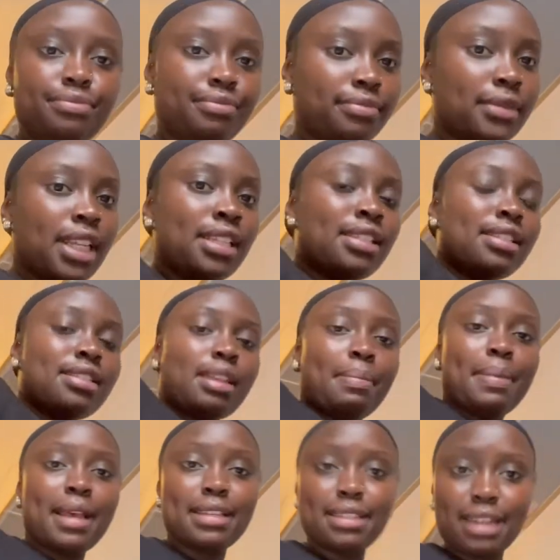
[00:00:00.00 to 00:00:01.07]
This is the
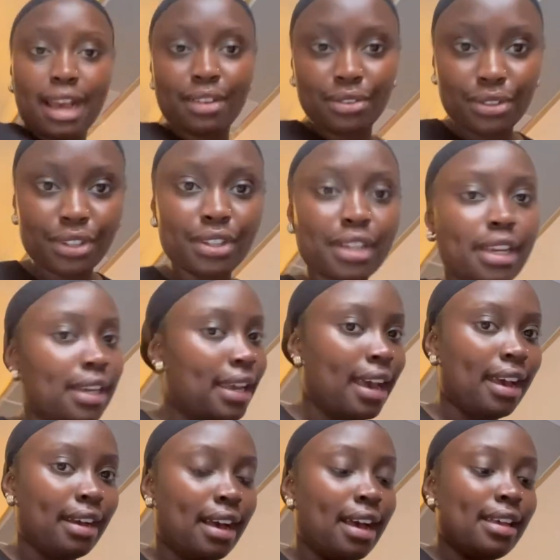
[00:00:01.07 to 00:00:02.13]
best angle you can
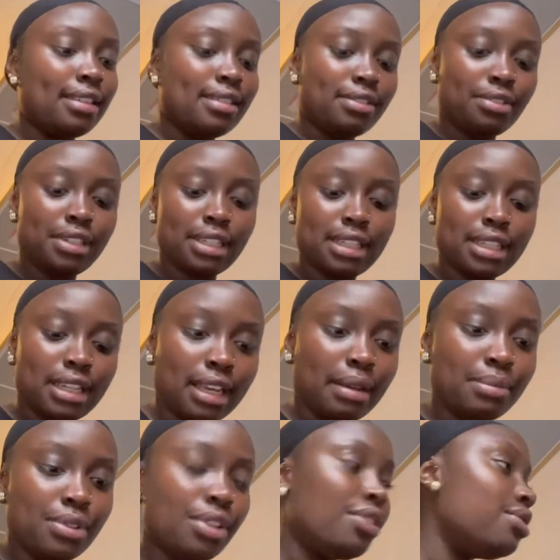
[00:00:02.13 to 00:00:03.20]
get, guys. Honestly,
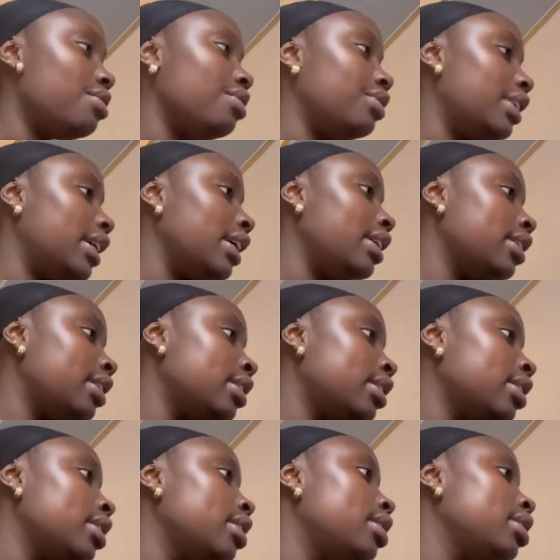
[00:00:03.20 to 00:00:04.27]
I'm so sorry.
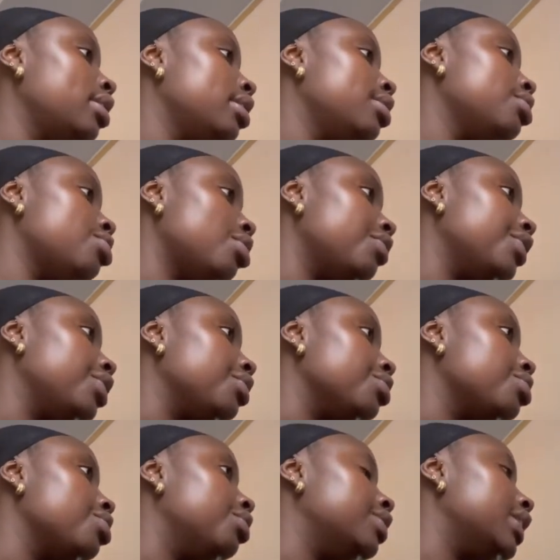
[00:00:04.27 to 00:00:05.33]
Sorry, not
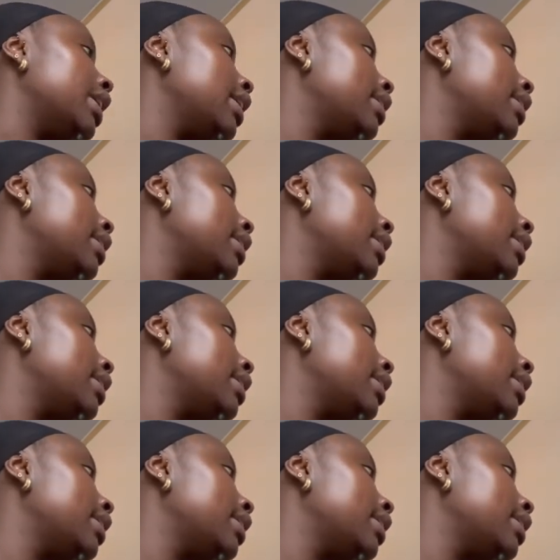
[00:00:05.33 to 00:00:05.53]
sorry.